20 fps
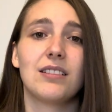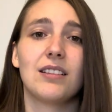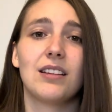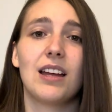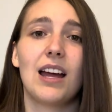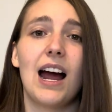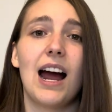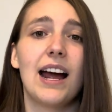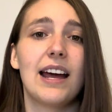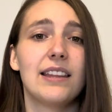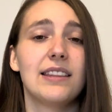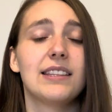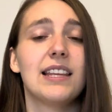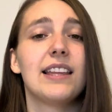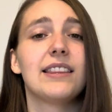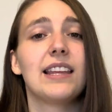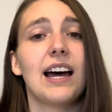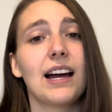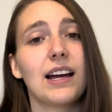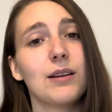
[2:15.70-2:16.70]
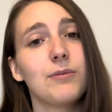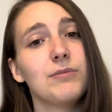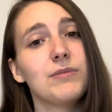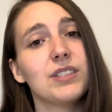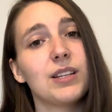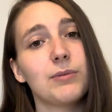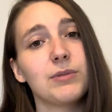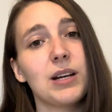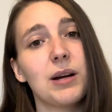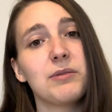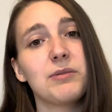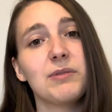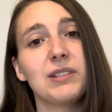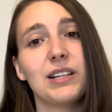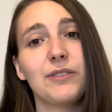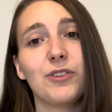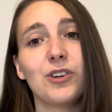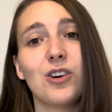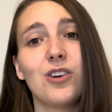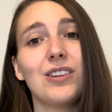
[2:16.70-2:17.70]
can sometimes be
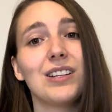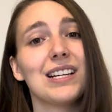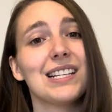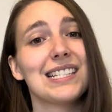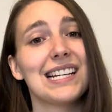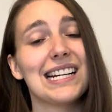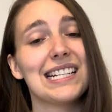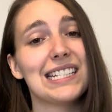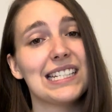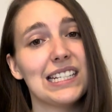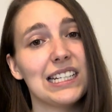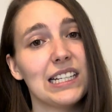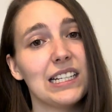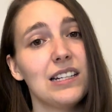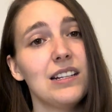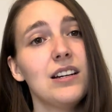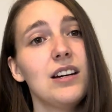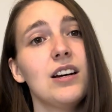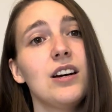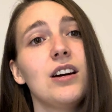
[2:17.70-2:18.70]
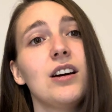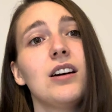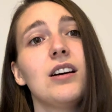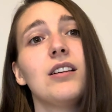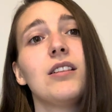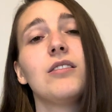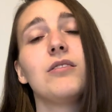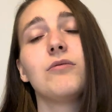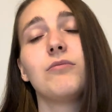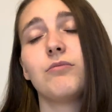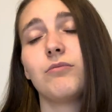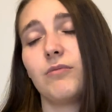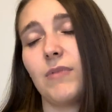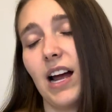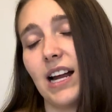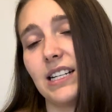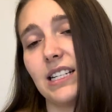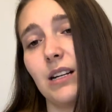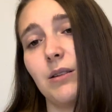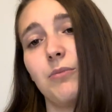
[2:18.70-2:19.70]
difficult because
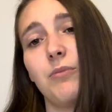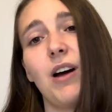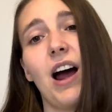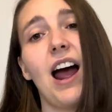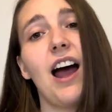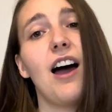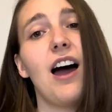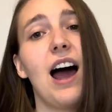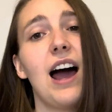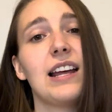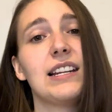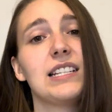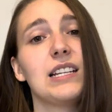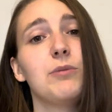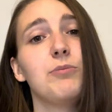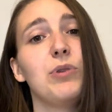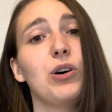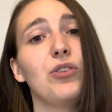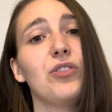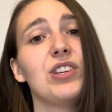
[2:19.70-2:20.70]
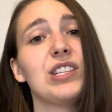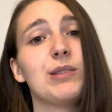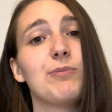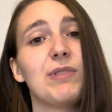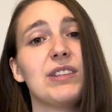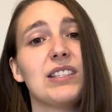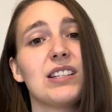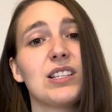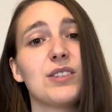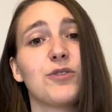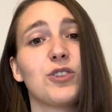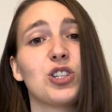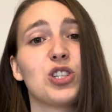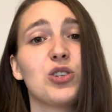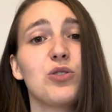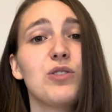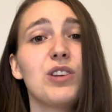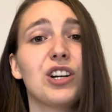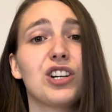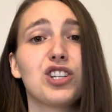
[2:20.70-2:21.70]
I did build this business for
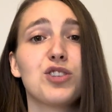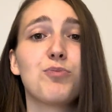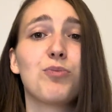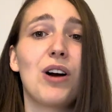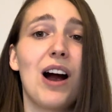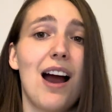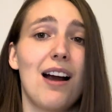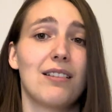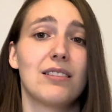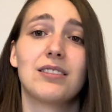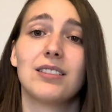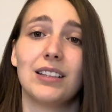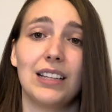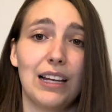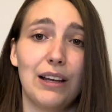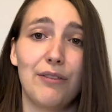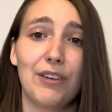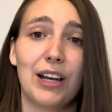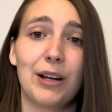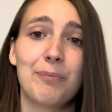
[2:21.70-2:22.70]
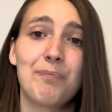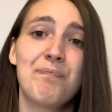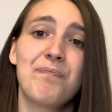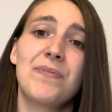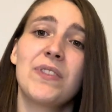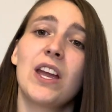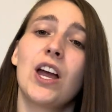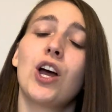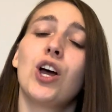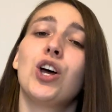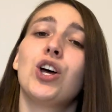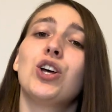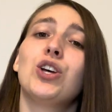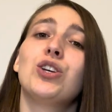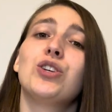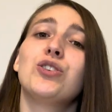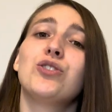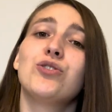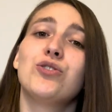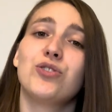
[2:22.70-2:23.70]
2 years prior to leaving.
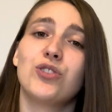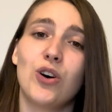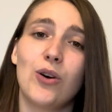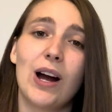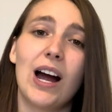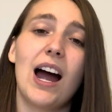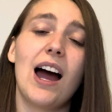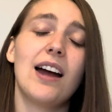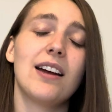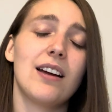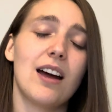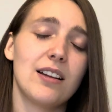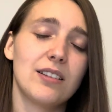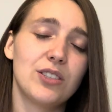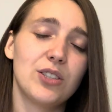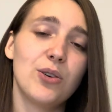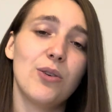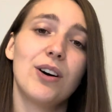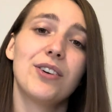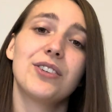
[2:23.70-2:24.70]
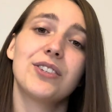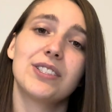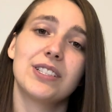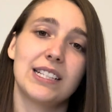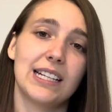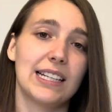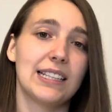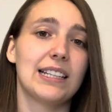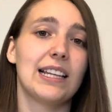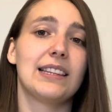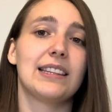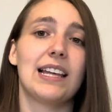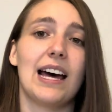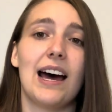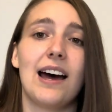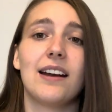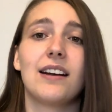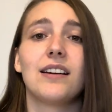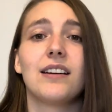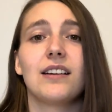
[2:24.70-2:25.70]
So I do understand
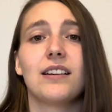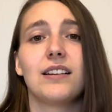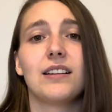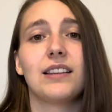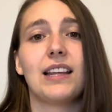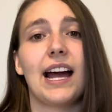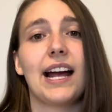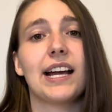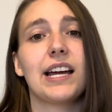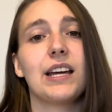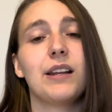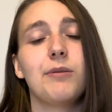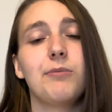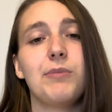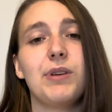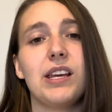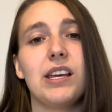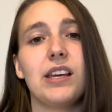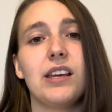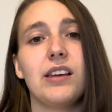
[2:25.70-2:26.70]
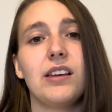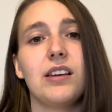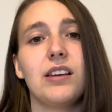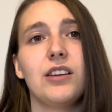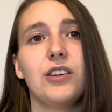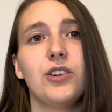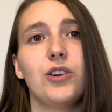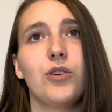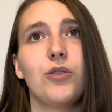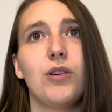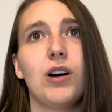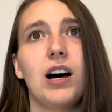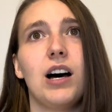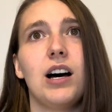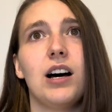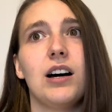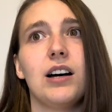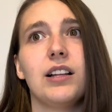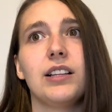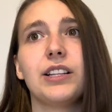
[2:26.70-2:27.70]
that can be,
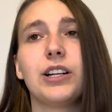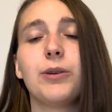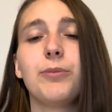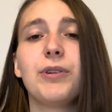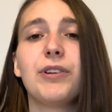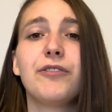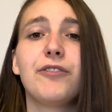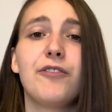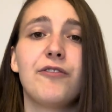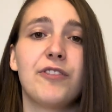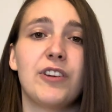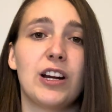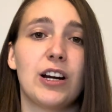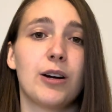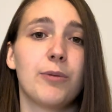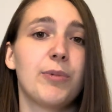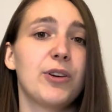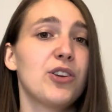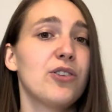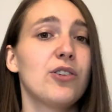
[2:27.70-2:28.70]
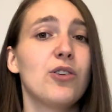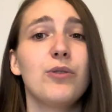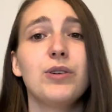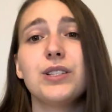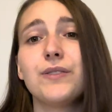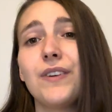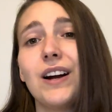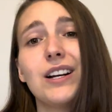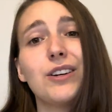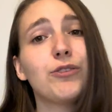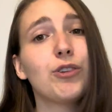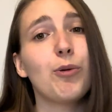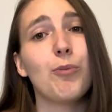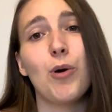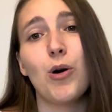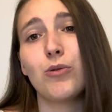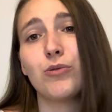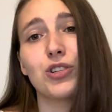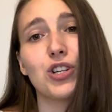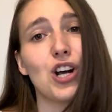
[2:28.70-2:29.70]
a little bit of a fear, but you can always find a
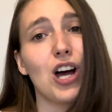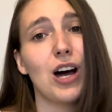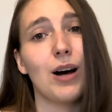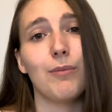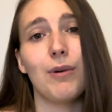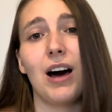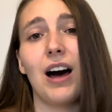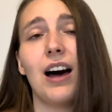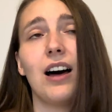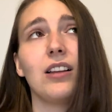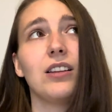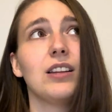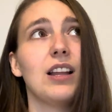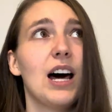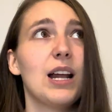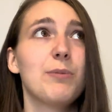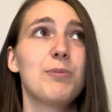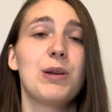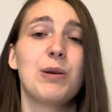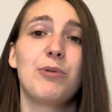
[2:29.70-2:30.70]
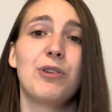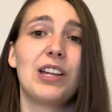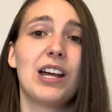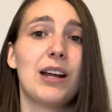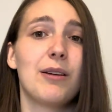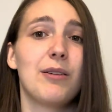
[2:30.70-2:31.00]
remote job. A lot of people